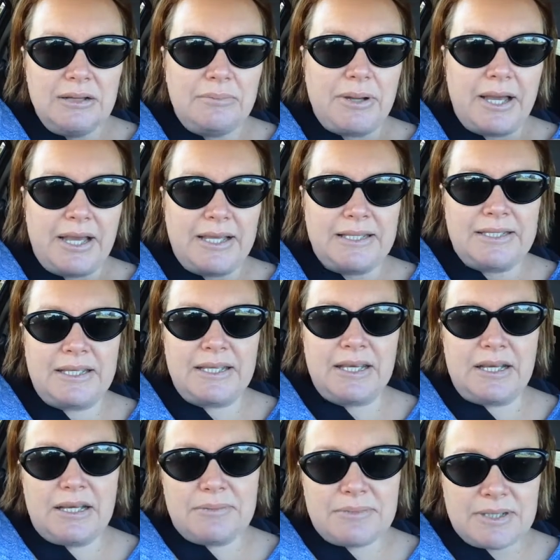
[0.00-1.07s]
pains in the
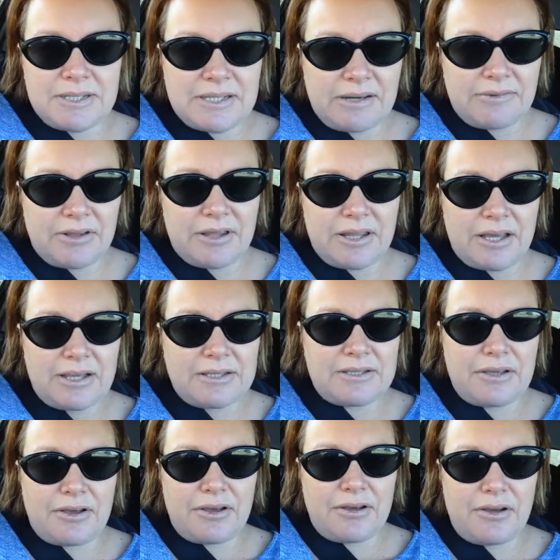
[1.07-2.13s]
arms and stuff like that so
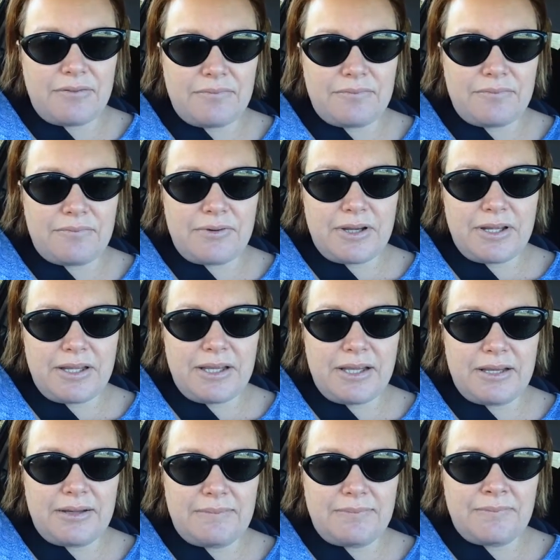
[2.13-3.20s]
I really
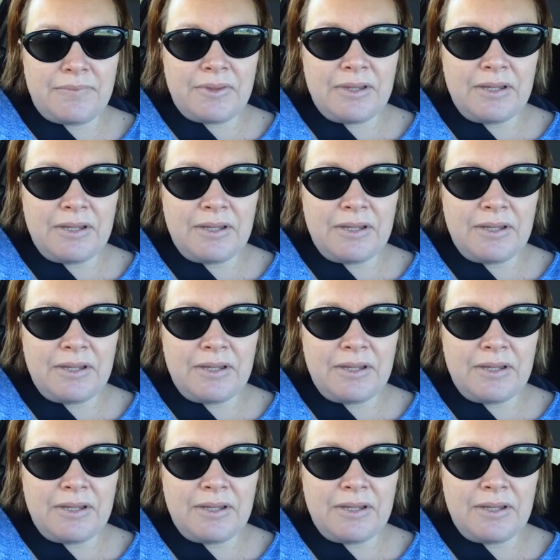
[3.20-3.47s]
um,